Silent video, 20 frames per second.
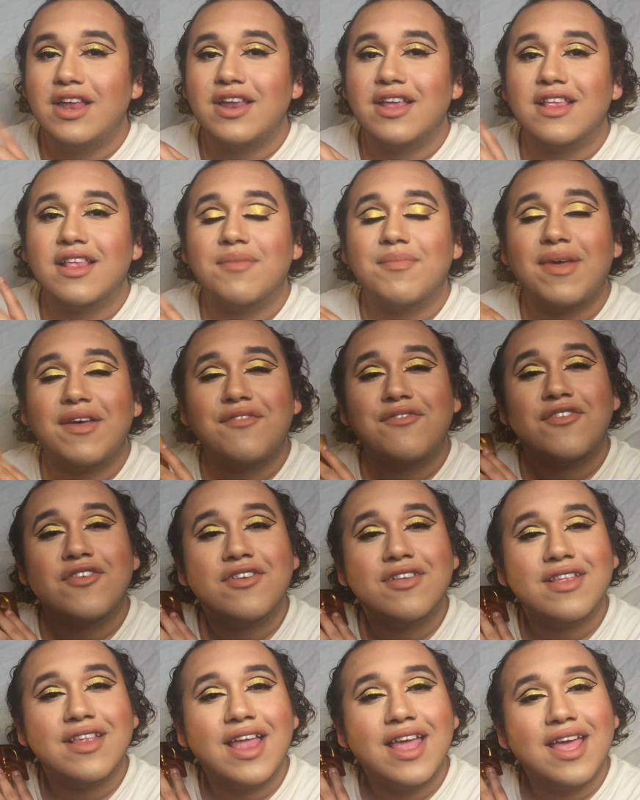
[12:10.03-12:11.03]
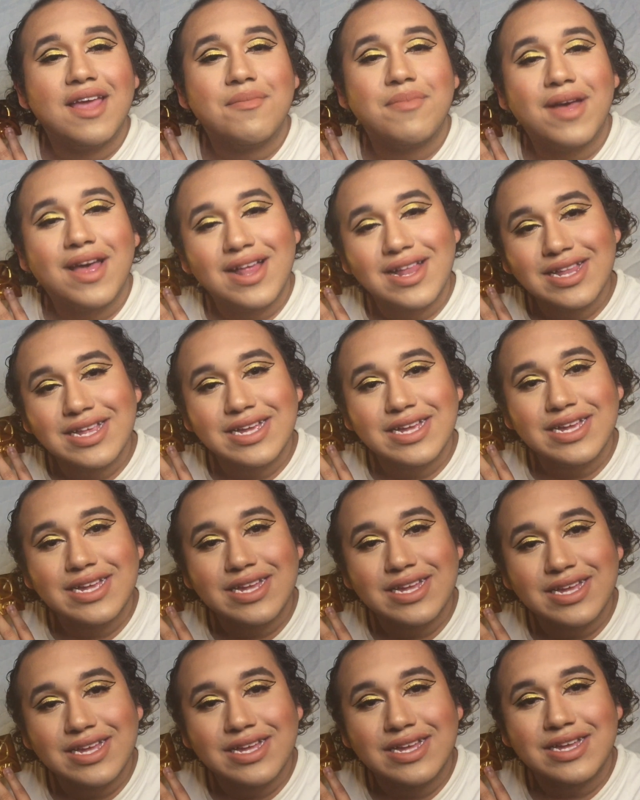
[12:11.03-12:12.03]
This is my first Naked
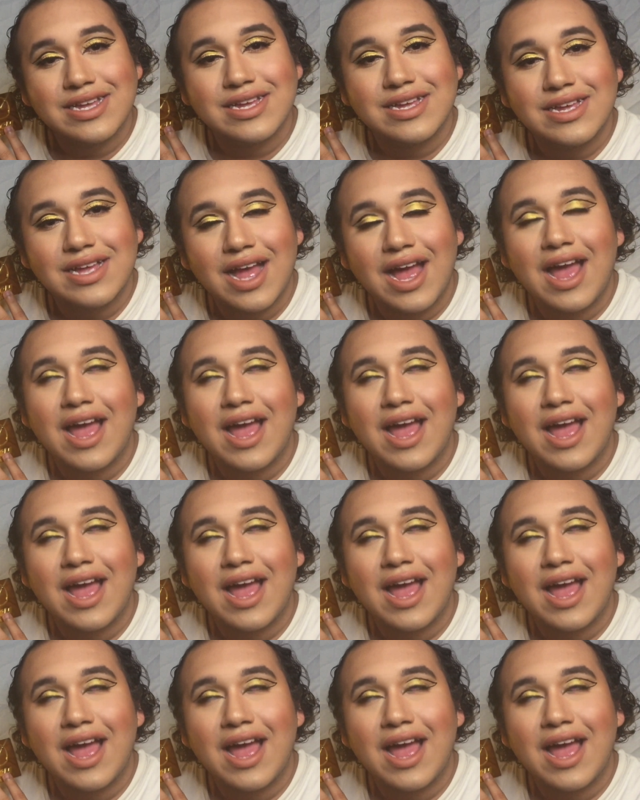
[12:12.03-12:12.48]
palette.